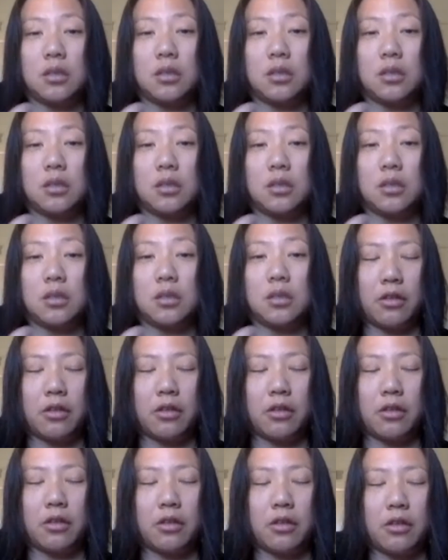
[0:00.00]
And the
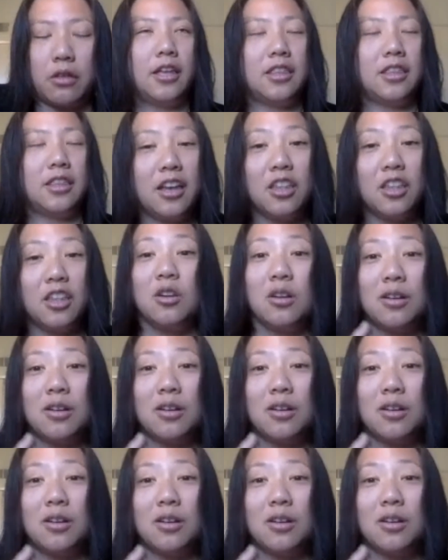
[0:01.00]
other piece
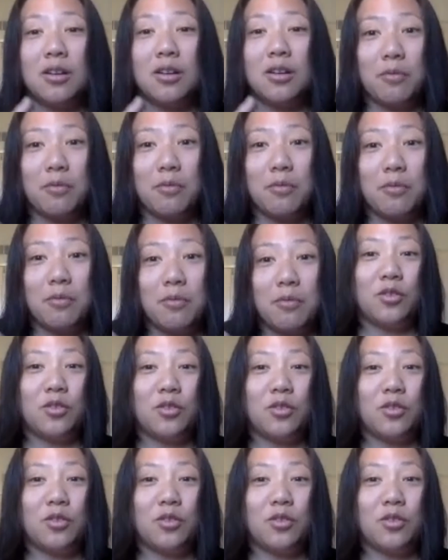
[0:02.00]
of advice I
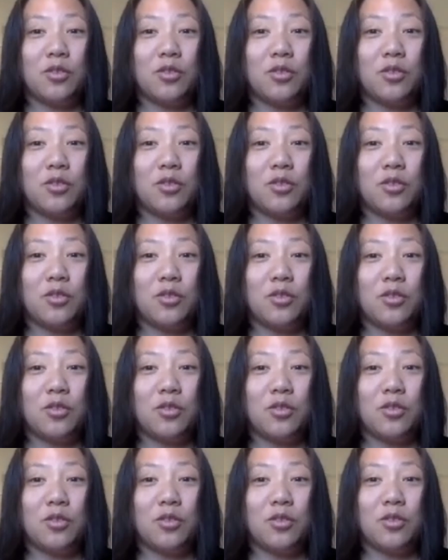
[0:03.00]
actually
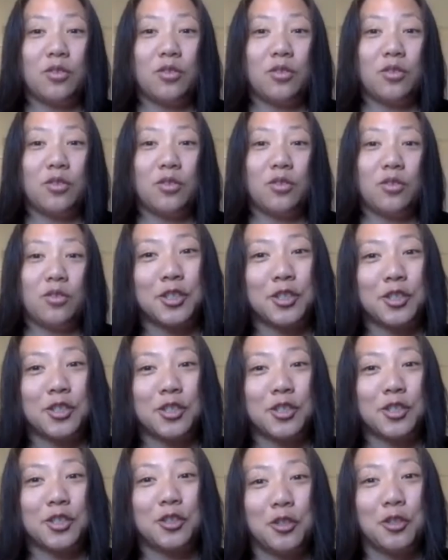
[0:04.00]
learned from a teacher that I
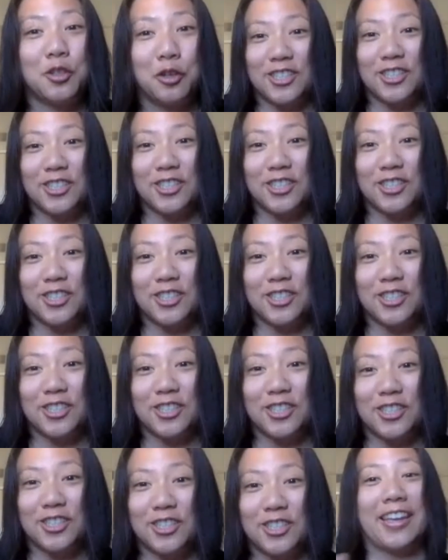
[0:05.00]
interviewed for
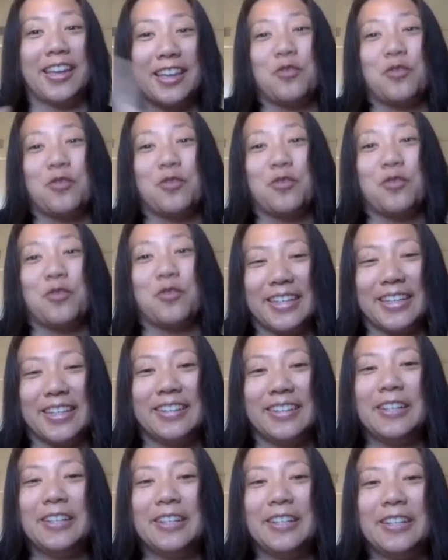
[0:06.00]
playtesting. And he
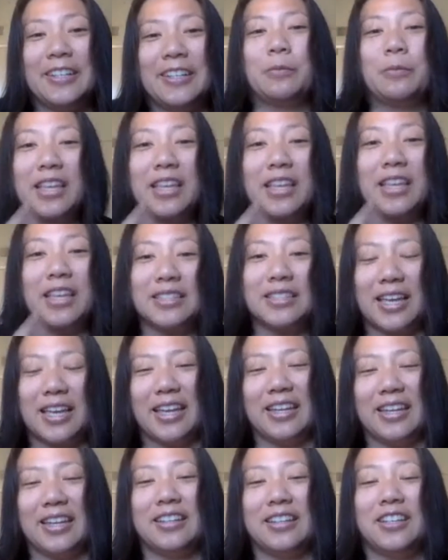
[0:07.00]
said, don't
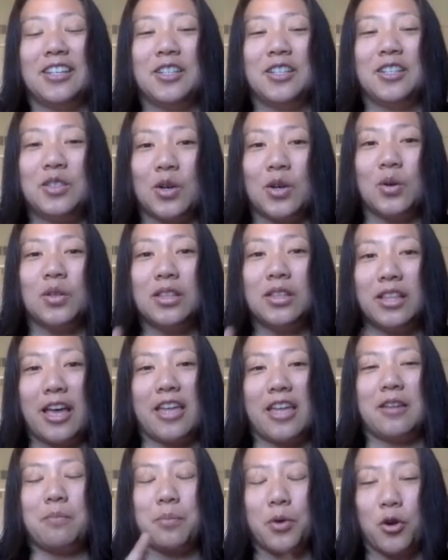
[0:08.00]
let perfect
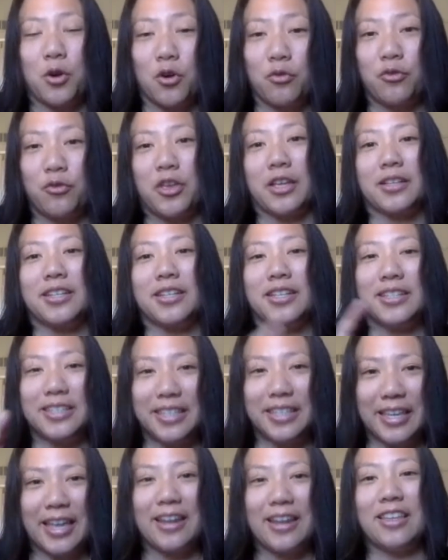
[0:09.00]
get in the way of
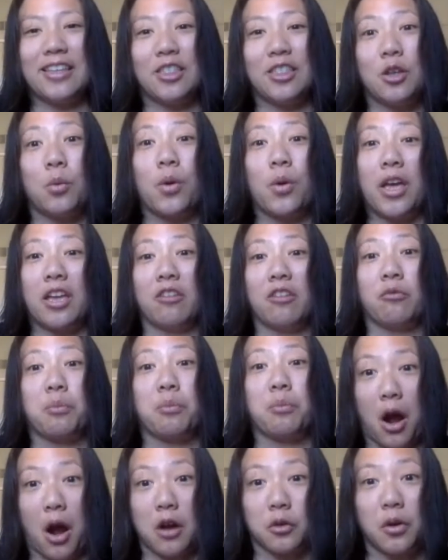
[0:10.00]
progress,
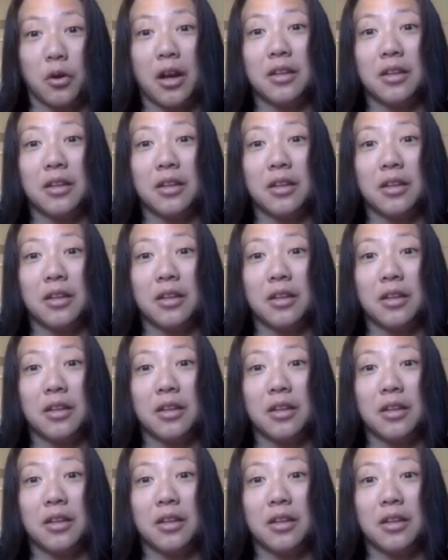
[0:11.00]
right?